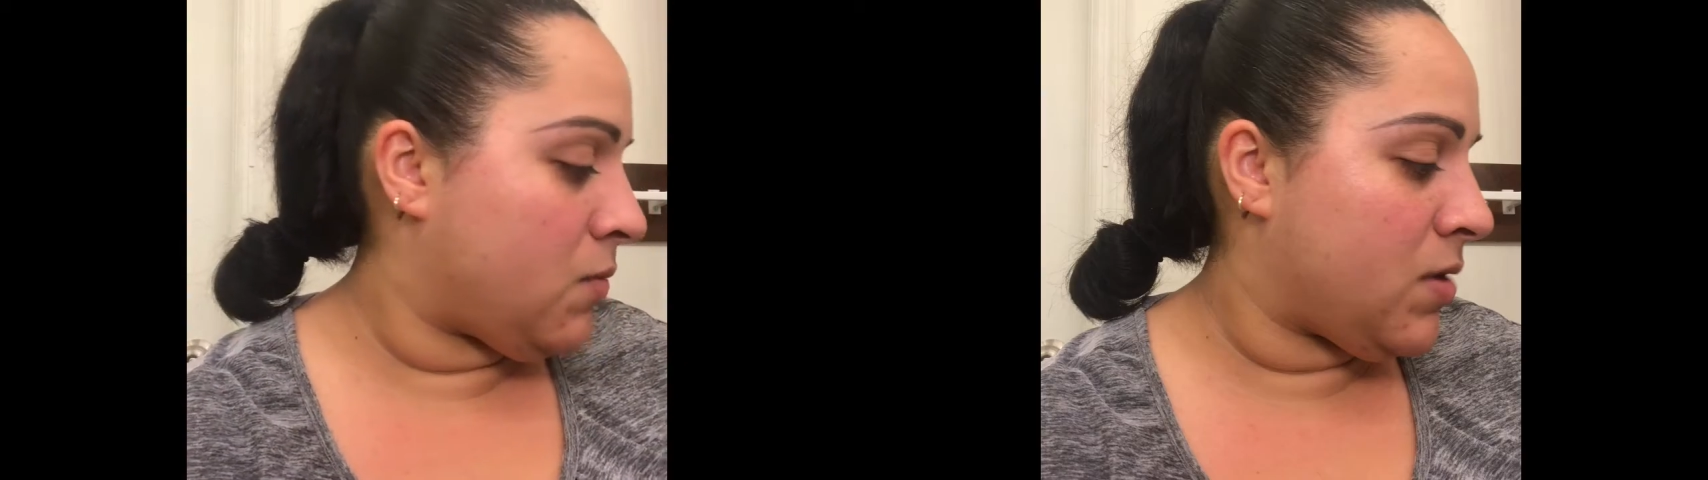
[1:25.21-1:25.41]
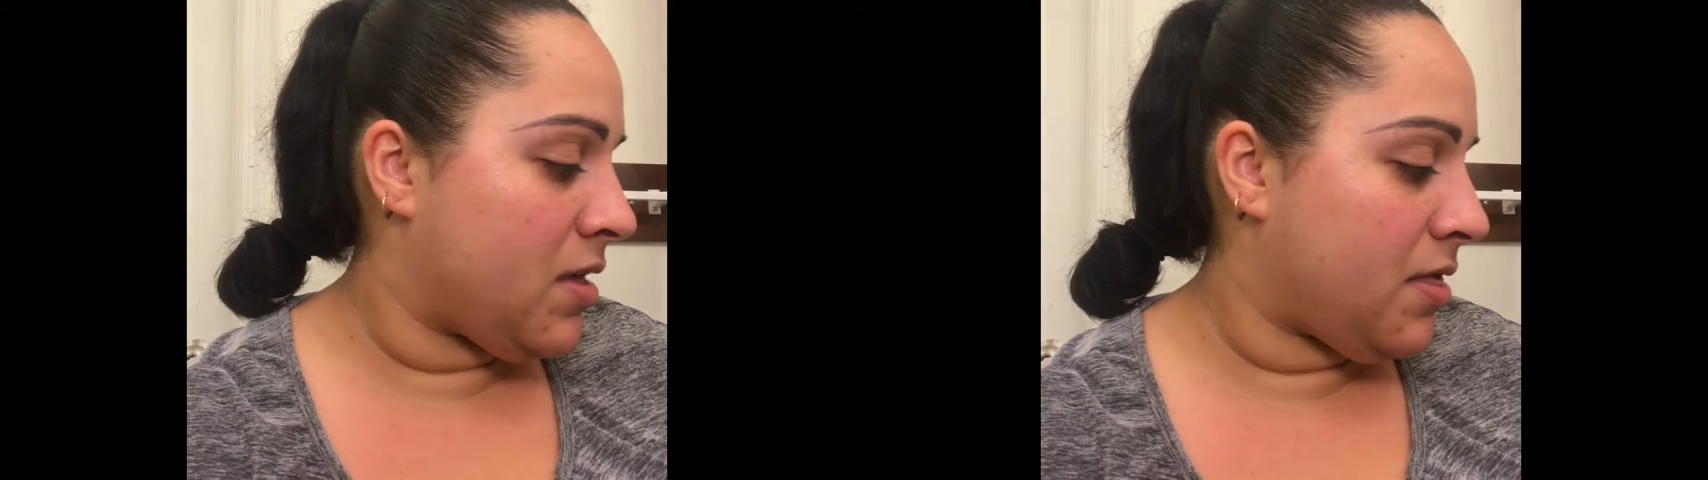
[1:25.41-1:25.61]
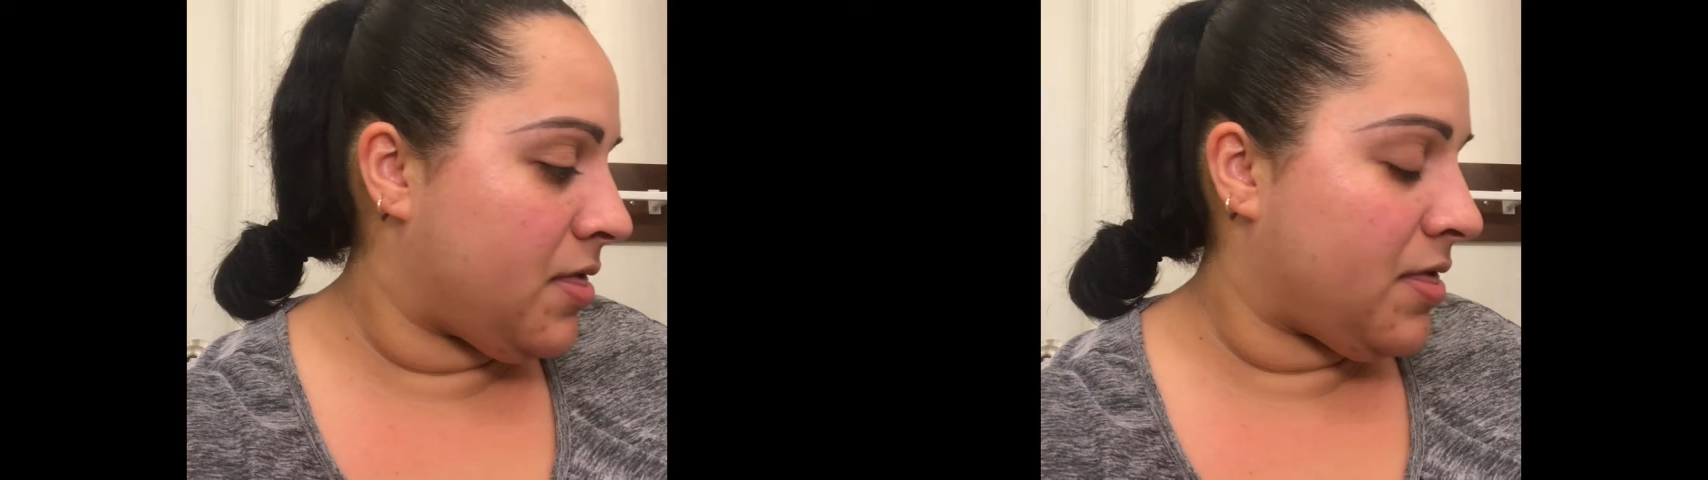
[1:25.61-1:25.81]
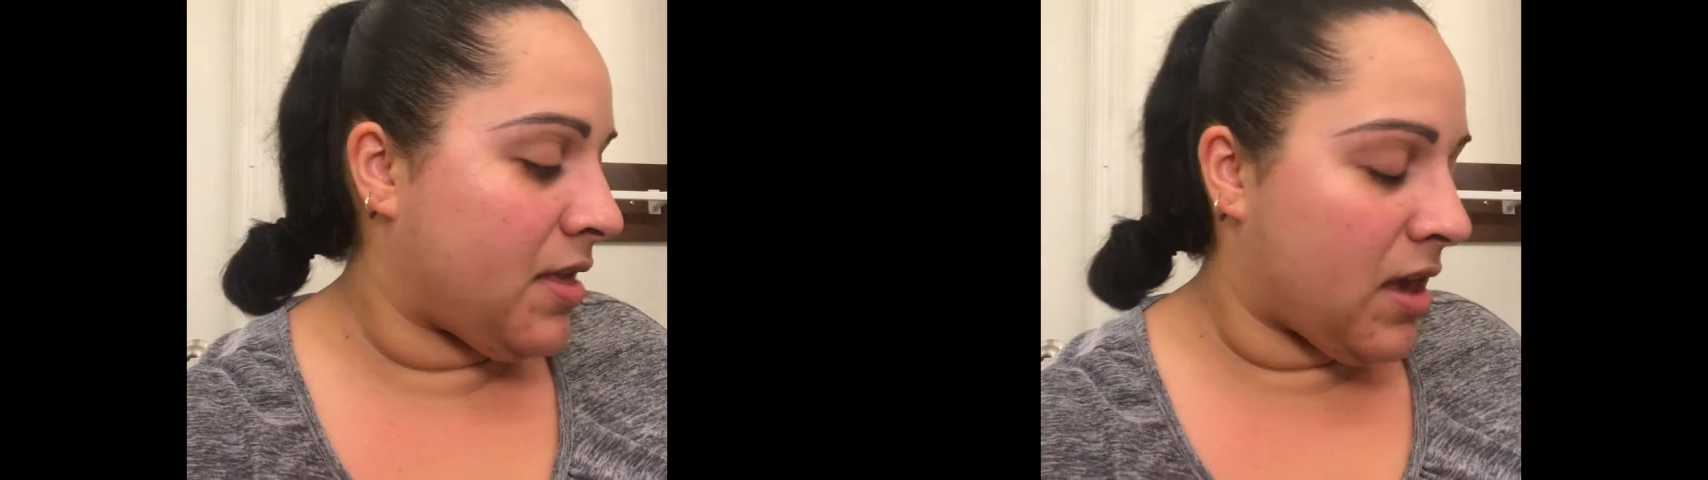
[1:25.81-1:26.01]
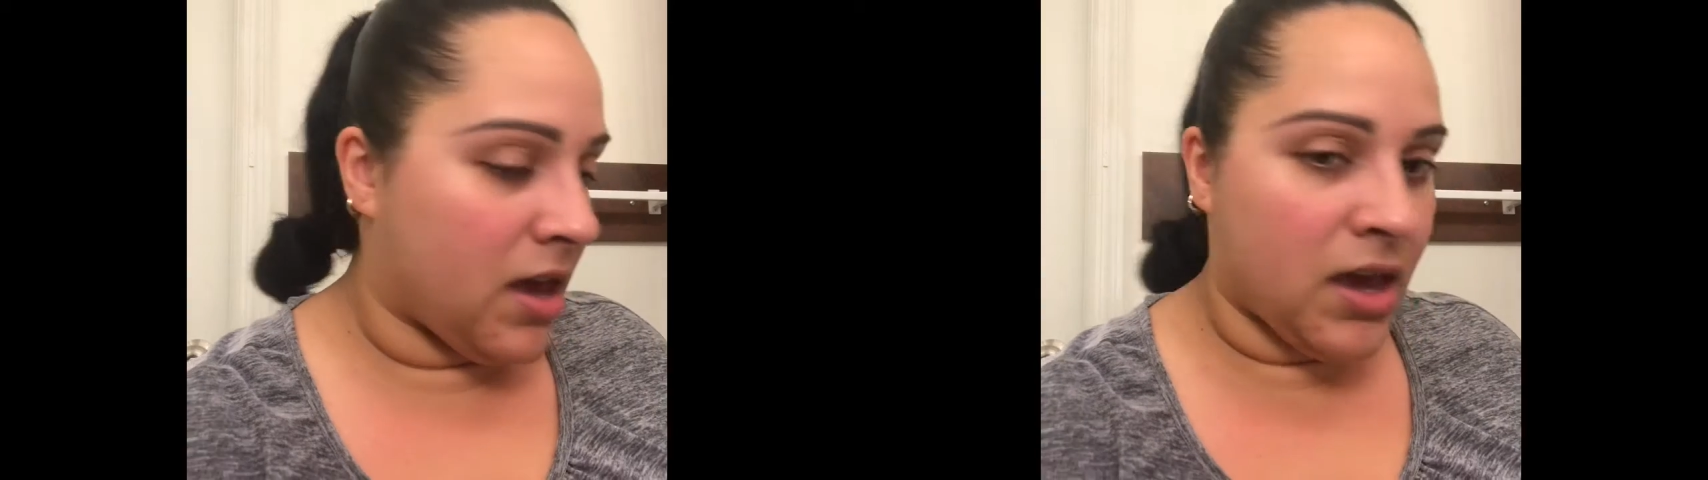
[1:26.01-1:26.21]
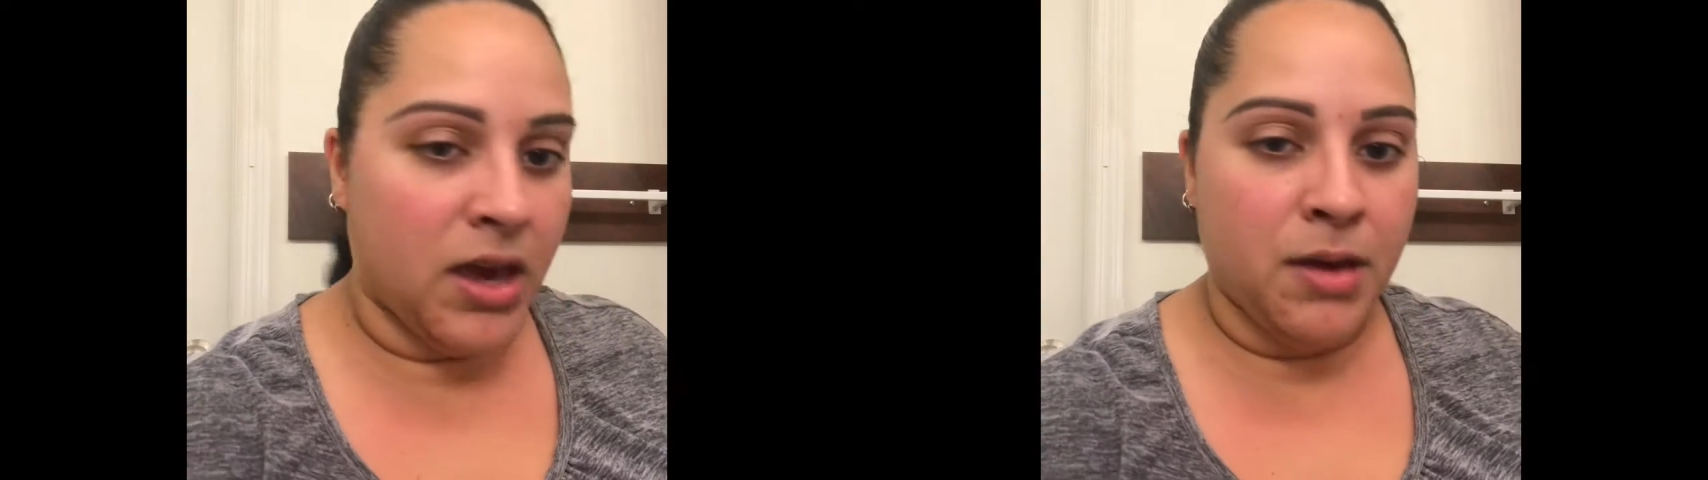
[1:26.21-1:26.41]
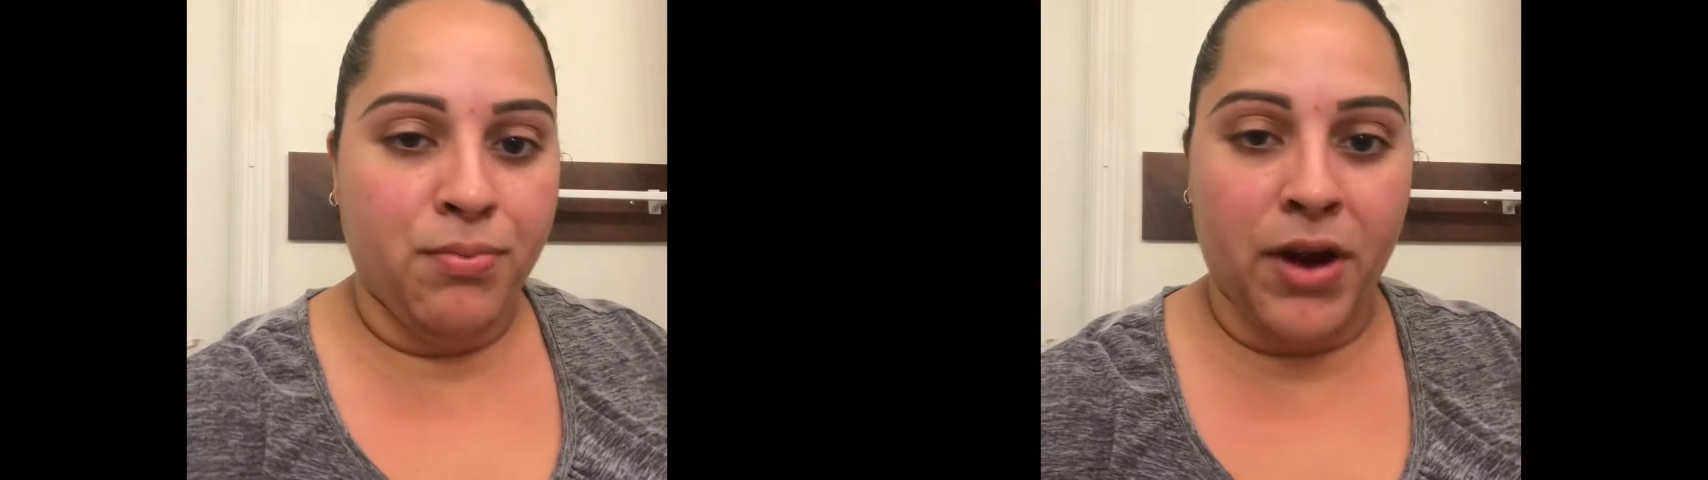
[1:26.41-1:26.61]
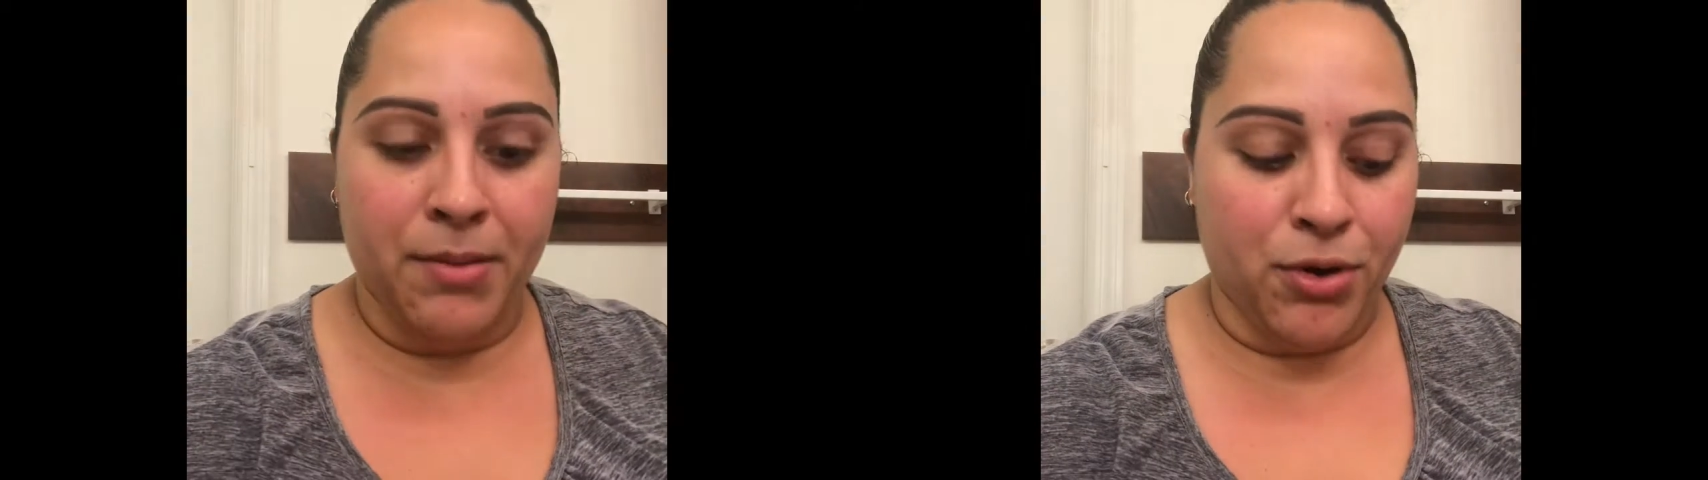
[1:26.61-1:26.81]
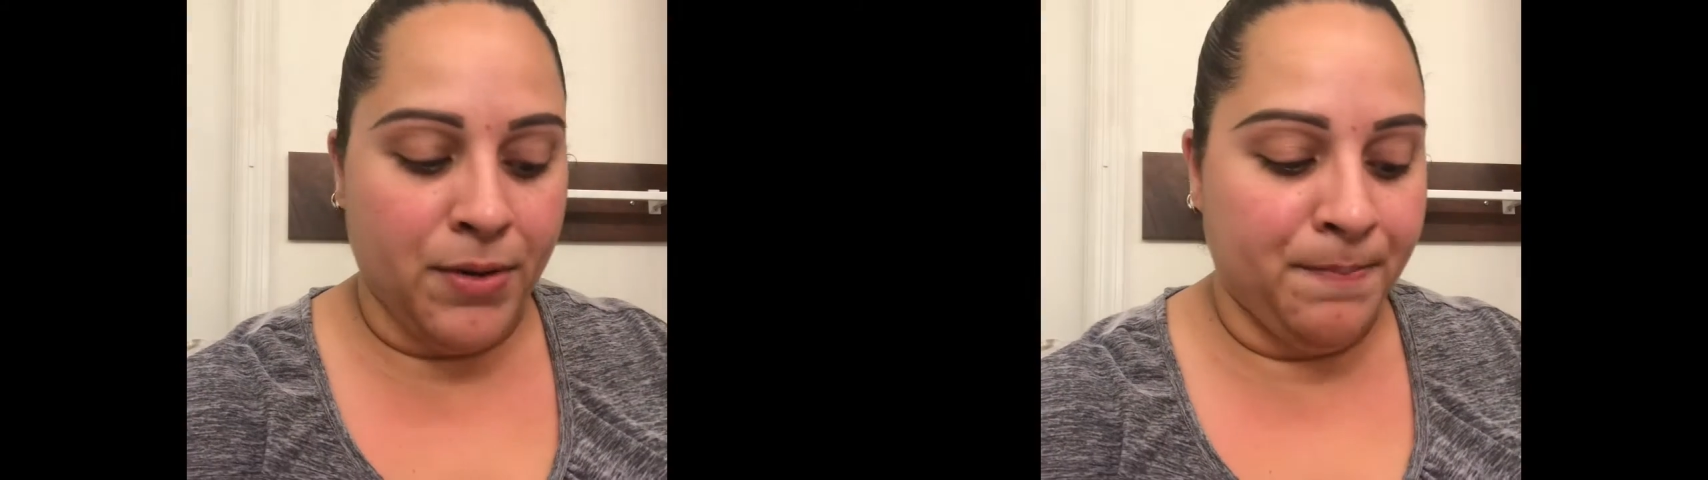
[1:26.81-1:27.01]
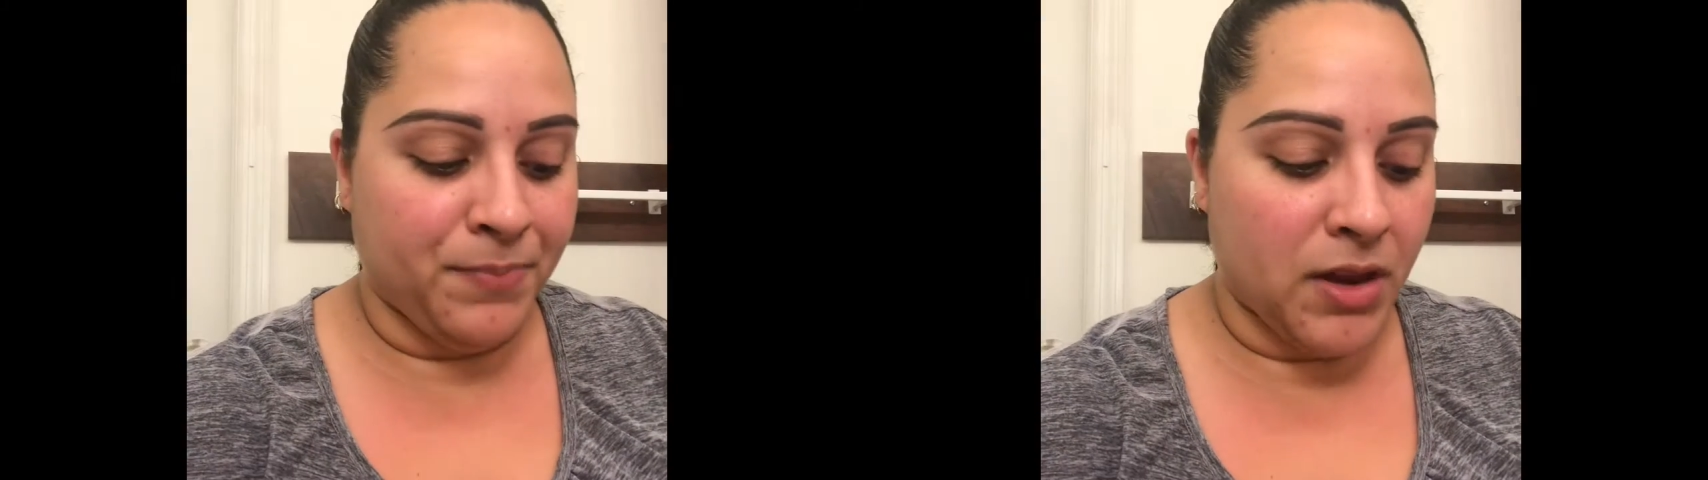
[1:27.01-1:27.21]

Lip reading: with a primer.